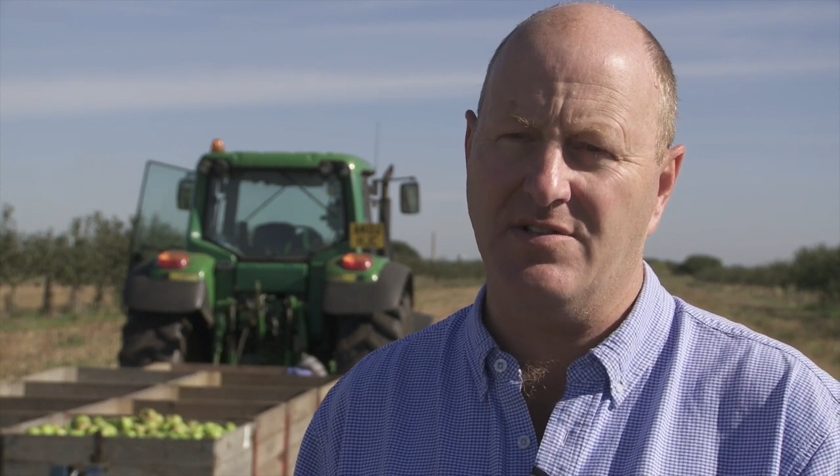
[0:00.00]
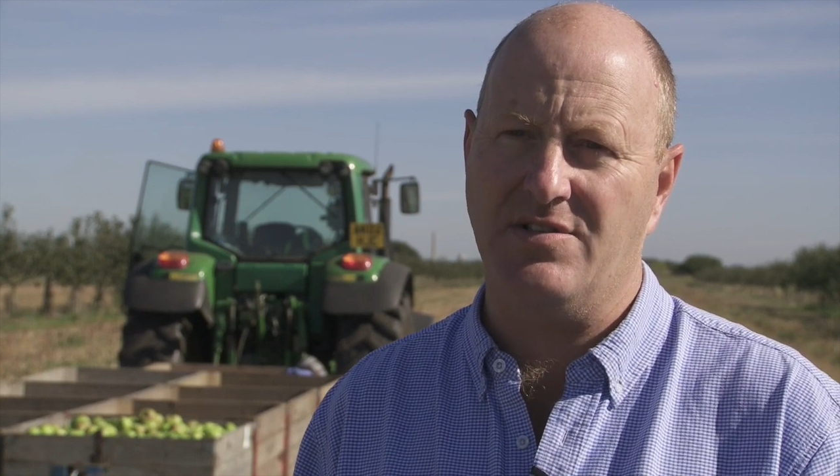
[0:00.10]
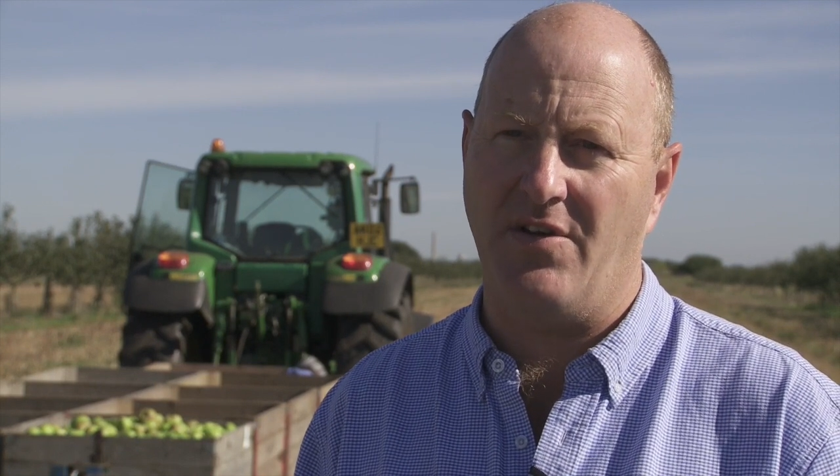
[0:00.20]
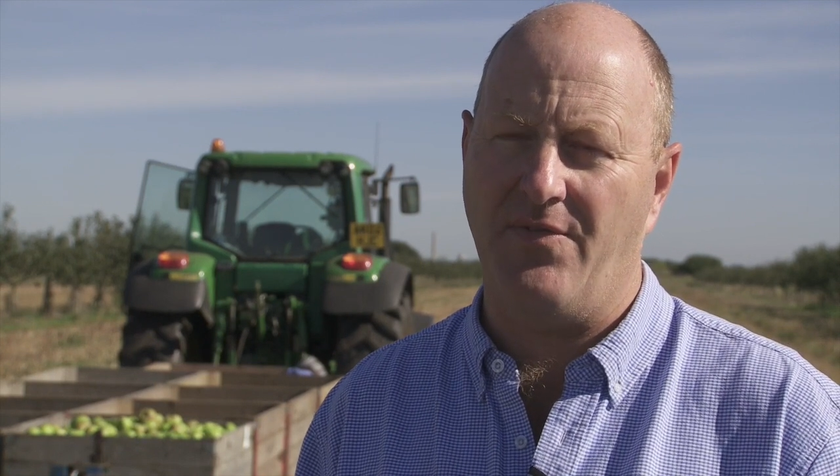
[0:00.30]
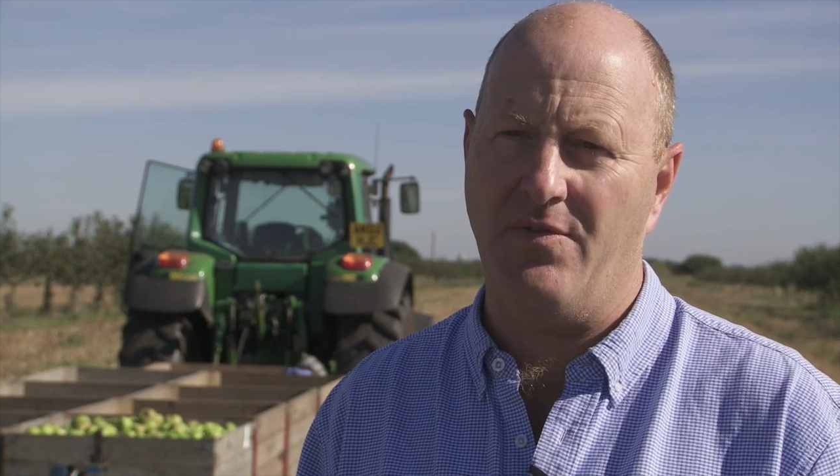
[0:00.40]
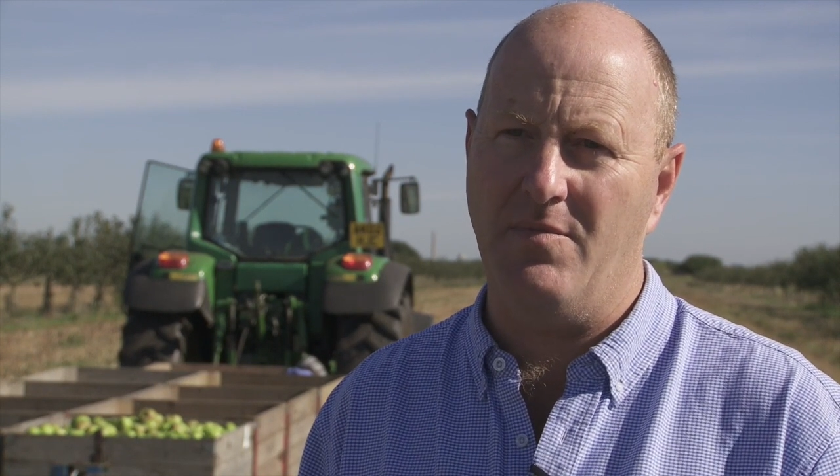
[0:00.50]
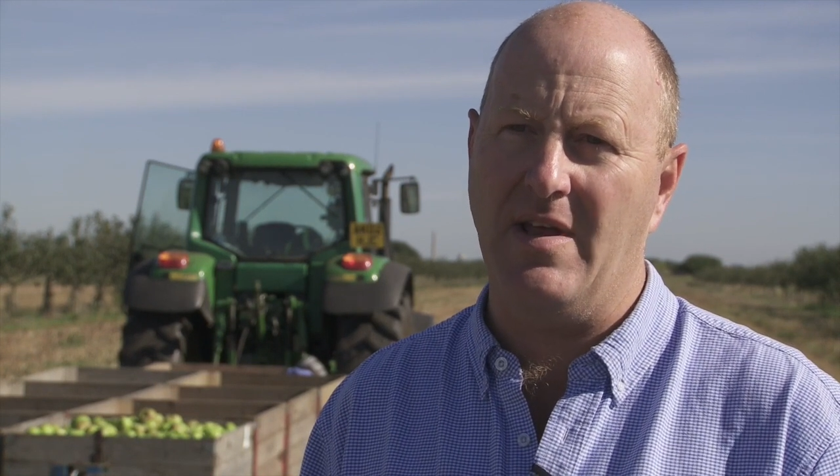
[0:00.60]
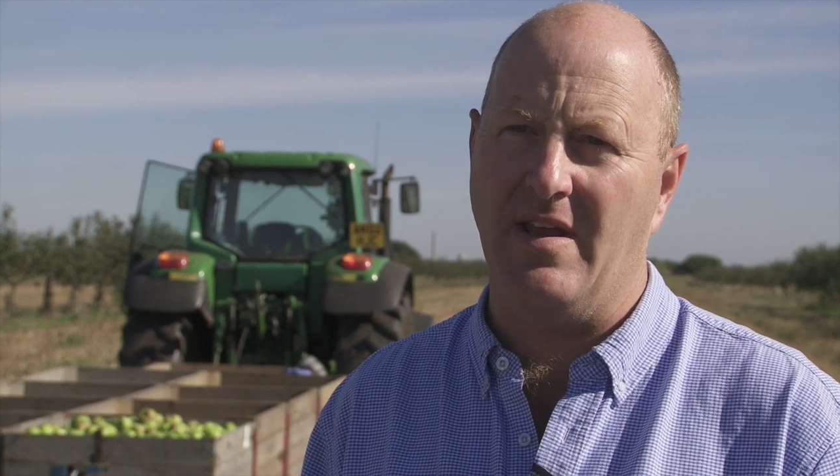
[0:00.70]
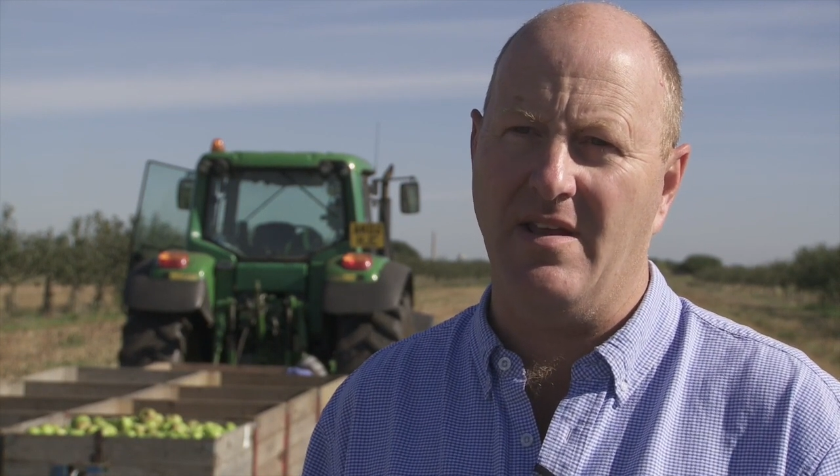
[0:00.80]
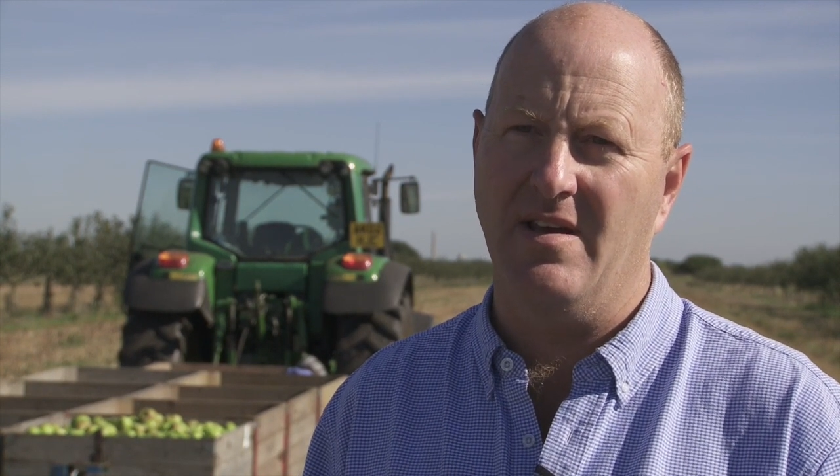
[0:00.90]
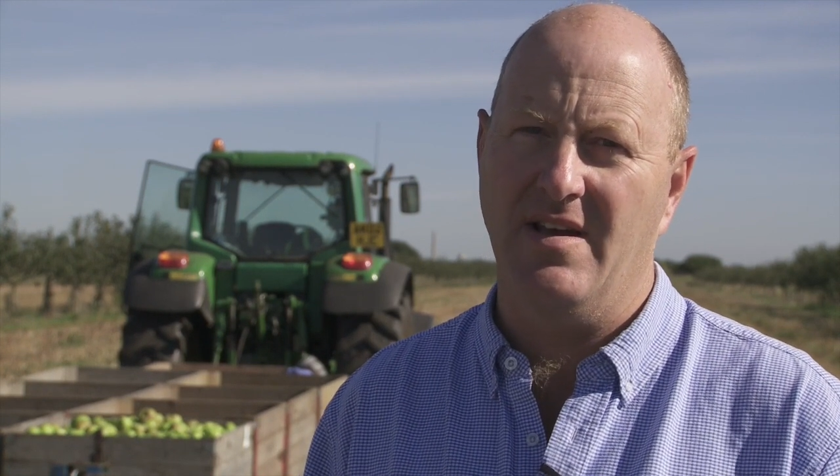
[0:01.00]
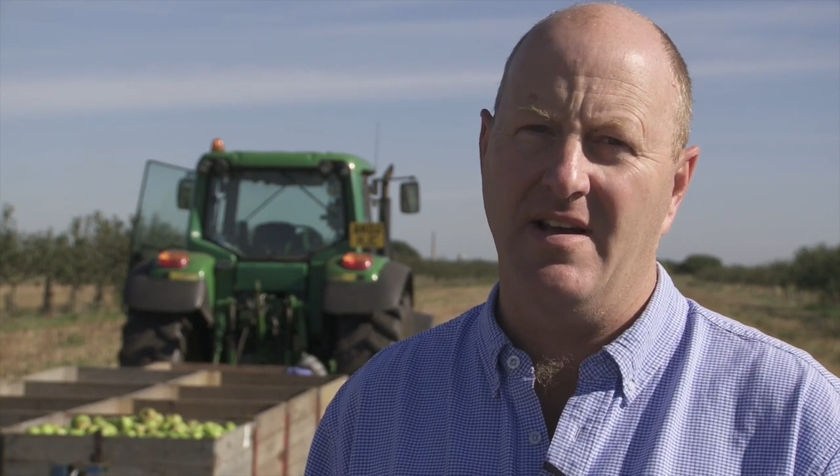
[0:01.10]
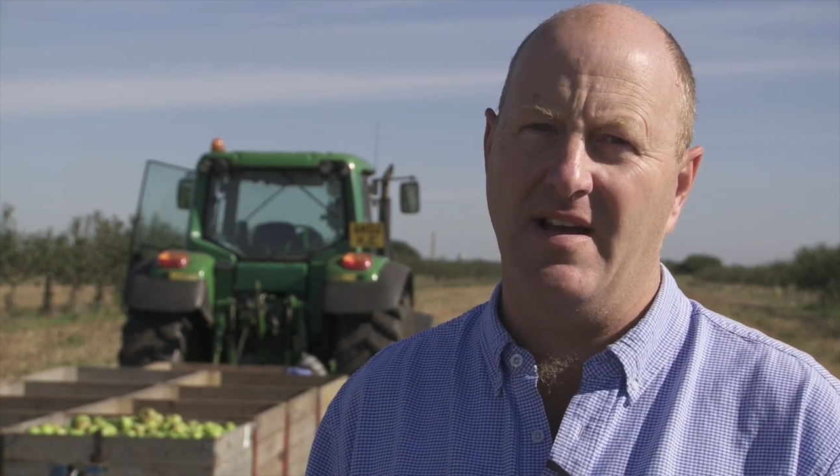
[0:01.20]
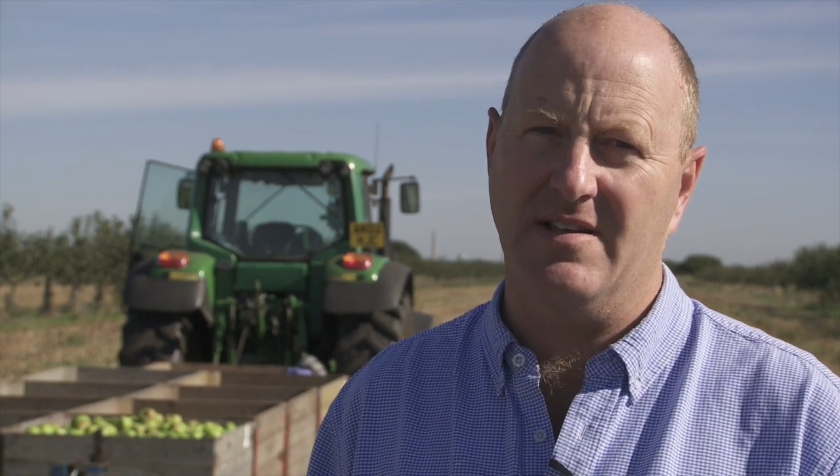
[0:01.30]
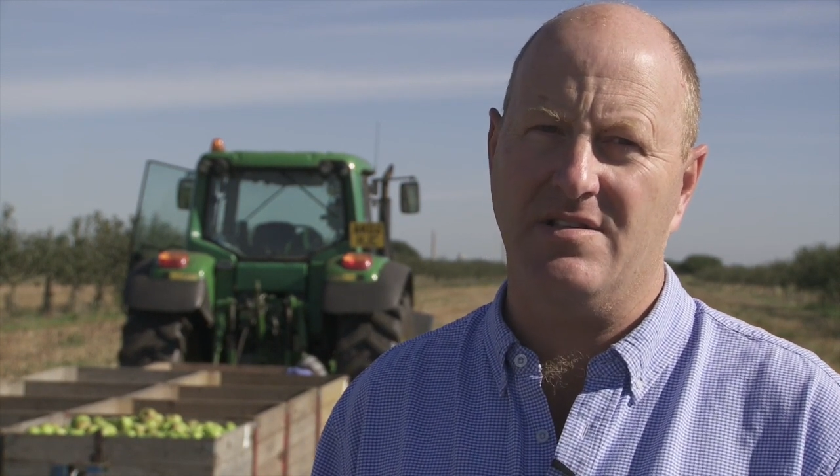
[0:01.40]
So for me,
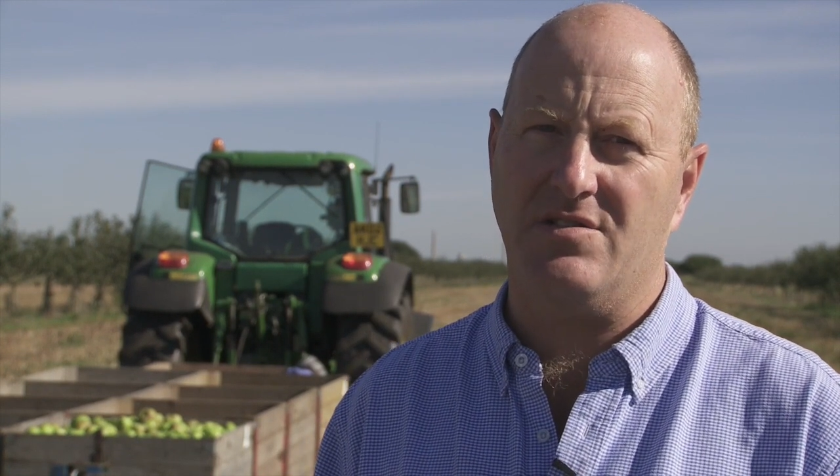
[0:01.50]
it's